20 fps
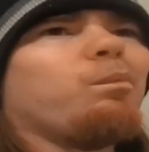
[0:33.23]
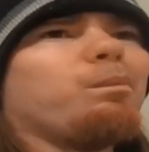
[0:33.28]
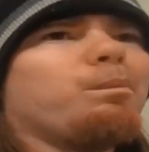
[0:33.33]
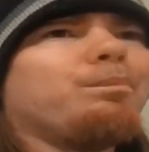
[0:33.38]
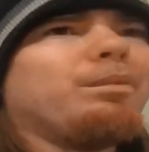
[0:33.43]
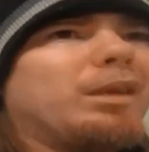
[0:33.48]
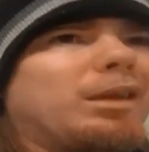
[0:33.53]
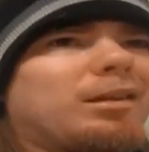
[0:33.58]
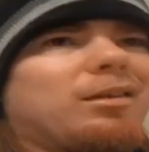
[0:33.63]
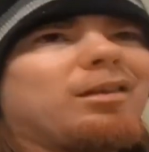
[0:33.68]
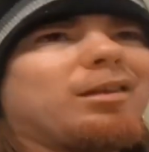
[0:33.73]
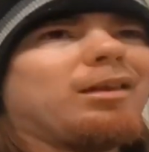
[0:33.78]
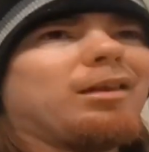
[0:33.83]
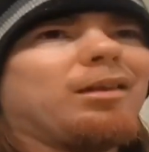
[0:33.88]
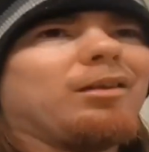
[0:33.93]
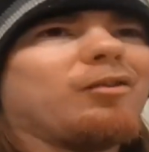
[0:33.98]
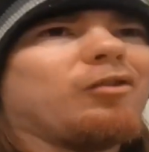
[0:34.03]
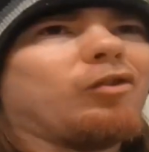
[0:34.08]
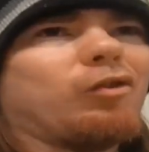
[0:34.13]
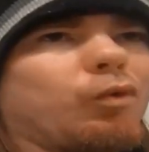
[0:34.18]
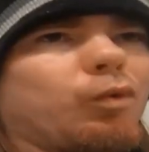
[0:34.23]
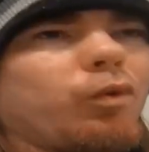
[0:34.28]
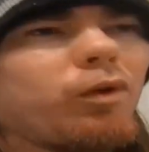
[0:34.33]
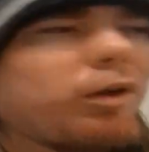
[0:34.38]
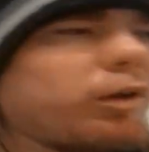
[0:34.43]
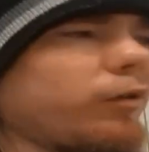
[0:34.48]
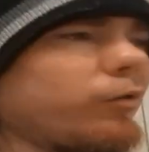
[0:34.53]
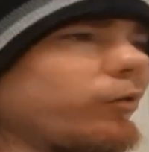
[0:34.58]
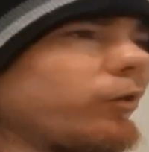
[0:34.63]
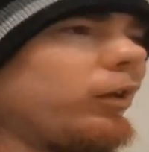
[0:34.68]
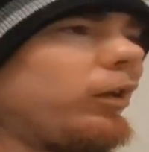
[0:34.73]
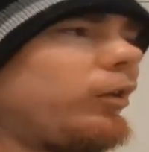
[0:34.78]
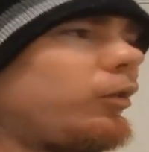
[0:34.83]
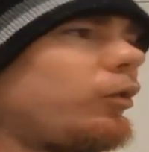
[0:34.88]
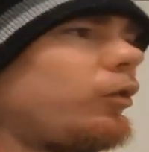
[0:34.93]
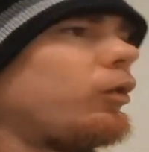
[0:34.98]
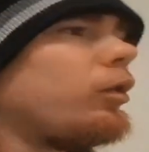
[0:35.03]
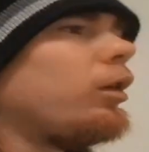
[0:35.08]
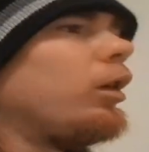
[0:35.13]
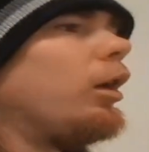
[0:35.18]
beastly this dude is. He
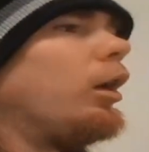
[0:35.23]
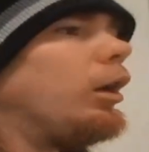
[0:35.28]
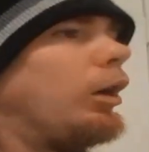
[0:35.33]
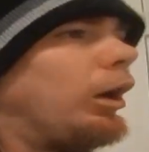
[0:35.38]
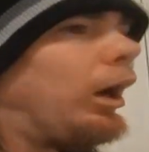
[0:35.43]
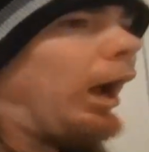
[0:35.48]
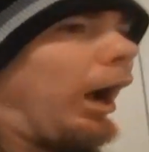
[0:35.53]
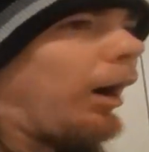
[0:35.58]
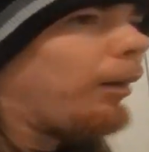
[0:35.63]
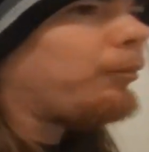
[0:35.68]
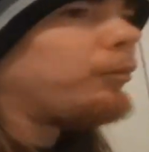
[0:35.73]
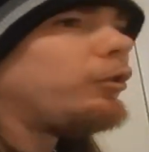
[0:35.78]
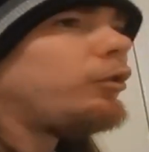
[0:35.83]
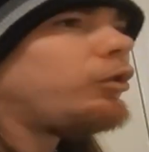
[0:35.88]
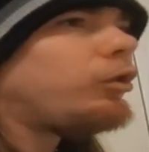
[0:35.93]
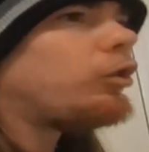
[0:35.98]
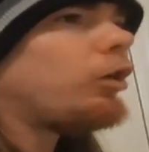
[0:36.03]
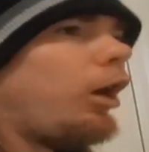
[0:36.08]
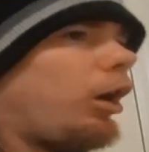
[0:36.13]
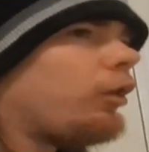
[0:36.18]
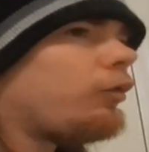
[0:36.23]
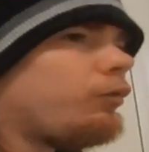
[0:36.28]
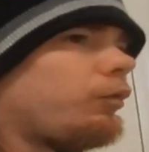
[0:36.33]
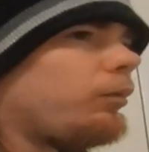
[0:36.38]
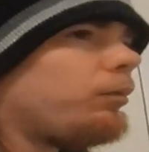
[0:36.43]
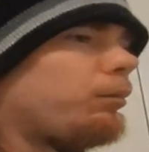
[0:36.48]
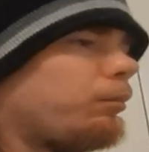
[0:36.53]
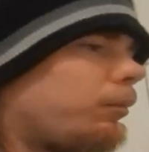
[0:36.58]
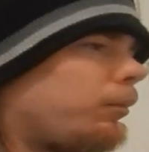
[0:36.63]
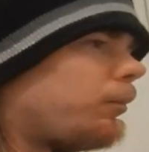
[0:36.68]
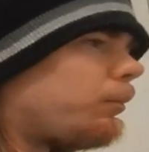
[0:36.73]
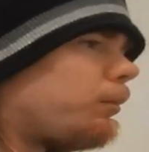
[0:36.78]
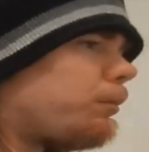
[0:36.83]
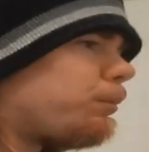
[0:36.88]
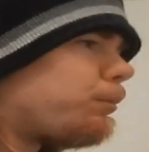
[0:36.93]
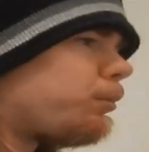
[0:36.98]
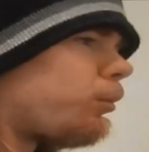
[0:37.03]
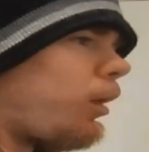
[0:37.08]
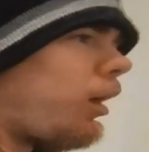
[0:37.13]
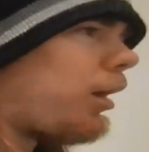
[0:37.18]
took how many shots from
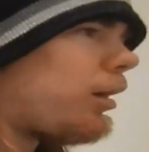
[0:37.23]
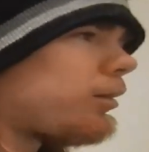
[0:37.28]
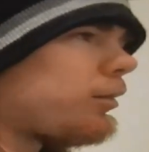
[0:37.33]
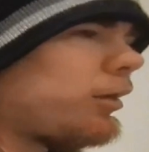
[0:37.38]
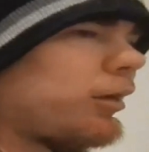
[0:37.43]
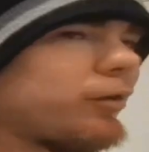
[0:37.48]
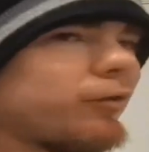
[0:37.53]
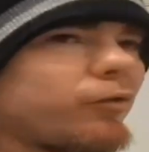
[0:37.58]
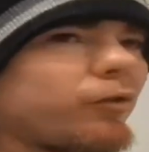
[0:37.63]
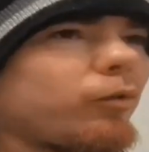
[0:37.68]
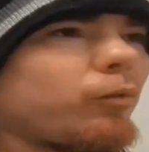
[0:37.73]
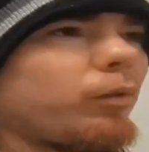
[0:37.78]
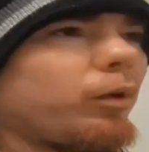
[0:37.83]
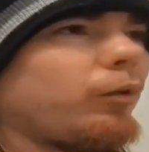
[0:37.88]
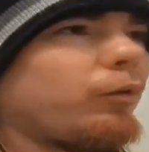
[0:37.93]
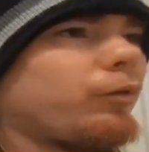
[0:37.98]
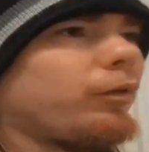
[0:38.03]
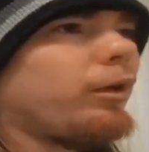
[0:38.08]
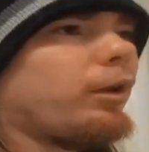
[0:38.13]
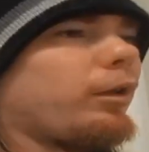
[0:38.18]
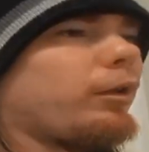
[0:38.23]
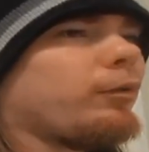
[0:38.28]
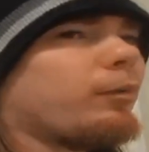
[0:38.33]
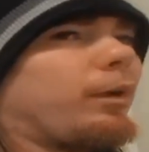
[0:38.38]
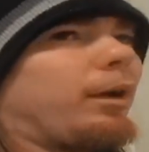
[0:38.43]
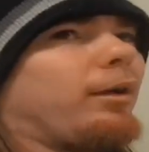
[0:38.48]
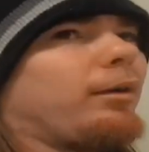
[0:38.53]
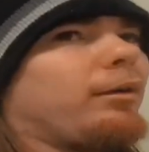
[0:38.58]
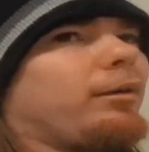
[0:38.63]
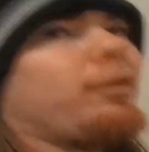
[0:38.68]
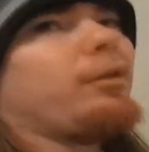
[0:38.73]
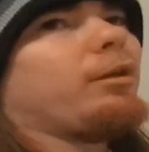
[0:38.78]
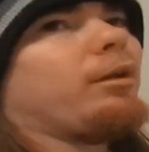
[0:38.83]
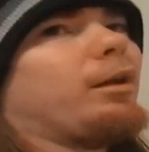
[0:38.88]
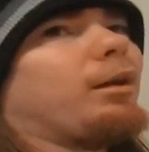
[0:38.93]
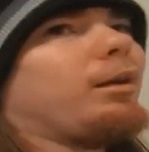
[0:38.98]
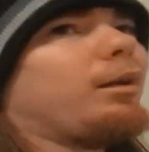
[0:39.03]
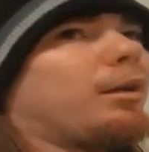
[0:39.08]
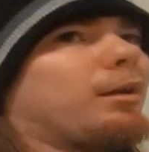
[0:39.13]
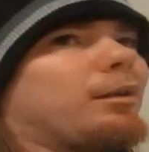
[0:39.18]
Brock Lesnar when he was laying on the ground until he
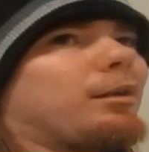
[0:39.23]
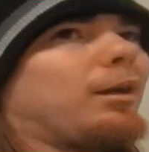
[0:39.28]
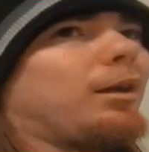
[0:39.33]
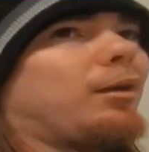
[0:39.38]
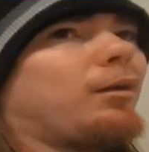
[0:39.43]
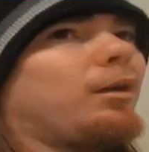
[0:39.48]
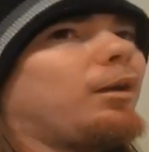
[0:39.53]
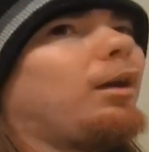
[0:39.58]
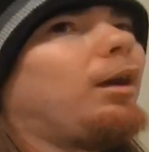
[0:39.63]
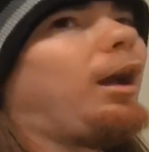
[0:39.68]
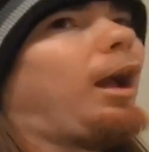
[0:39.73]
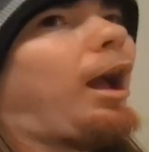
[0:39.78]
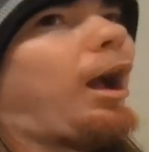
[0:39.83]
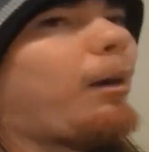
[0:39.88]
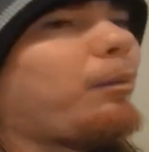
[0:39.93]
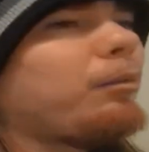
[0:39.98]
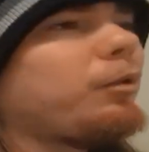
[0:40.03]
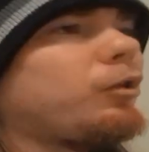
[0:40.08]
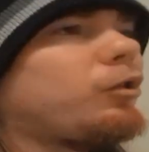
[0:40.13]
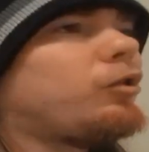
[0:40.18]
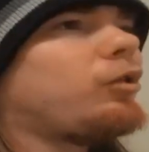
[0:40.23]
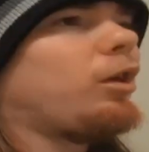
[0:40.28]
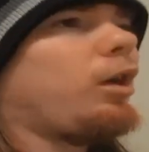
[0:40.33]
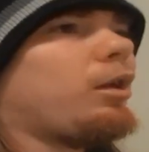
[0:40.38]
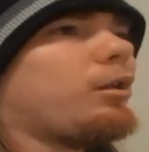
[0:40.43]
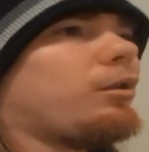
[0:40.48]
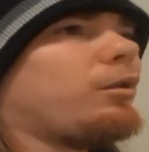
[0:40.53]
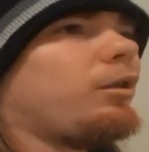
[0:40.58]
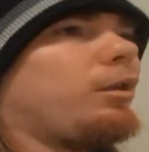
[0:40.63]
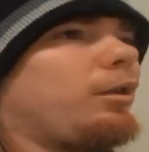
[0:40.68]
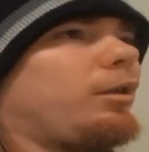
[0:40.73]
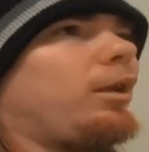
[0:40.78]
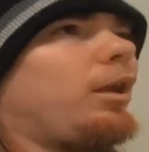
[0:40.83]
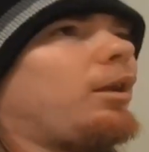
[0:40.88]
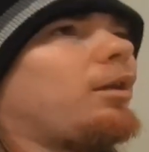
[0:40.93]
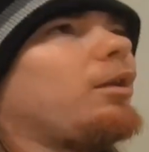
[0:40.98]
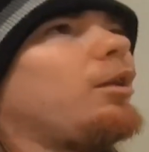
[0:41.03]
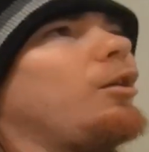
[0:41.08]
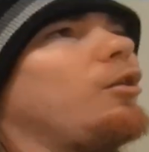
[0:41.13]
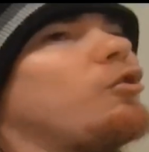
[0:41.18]
got knocked out? How many shots did he
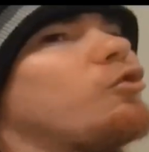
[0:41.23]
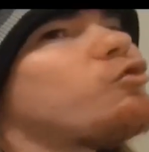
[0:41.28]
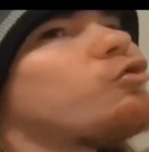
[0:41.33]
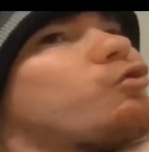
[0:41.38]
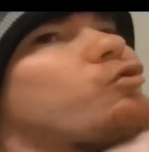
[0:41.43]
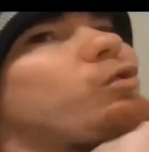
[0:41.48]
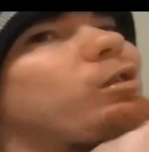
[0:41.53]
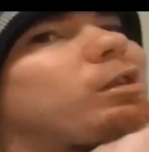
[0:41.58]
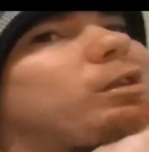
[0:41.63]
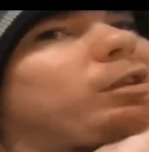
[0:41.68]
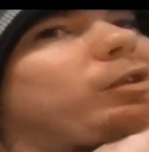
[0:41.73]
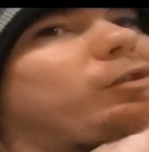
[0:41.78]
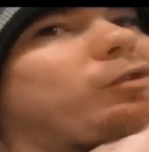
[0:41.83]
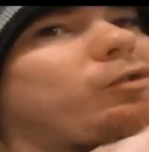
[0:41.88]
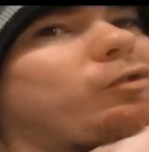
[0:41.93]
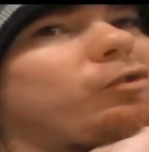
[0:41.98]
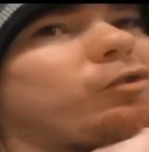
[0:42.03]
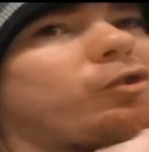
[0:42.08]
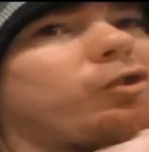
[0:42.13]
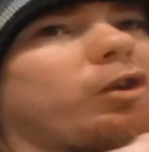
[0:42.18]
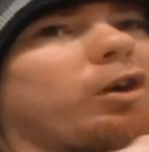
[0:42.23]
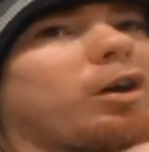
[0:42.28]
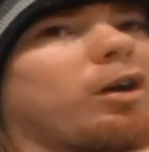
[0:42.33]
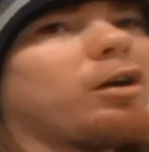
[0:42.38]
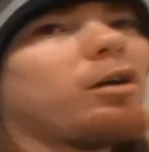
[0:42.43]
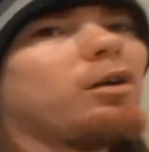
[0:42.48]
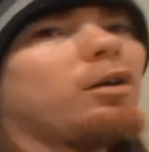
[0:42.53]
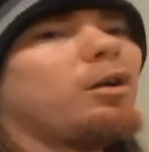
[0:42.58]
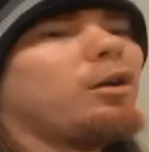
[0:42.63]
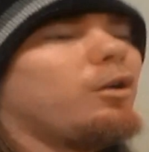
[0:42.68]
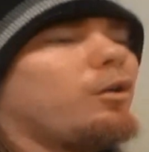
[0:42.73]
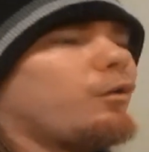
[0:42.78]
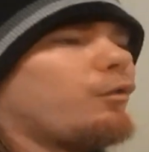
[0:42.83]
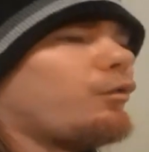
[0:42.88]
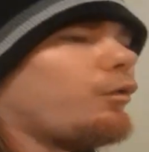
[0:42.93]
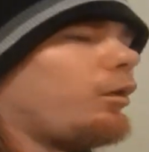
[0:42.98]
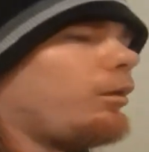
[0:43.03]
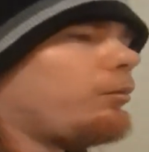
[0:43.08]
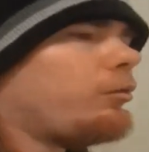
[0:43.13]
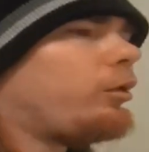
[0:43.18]
take strictly to the jaw
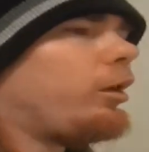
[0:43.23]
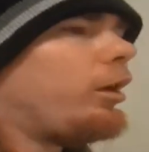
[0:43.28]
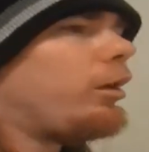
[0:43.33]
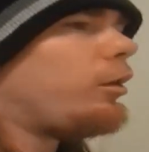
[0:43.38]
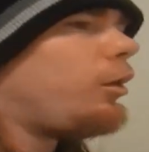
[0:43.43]
from Shane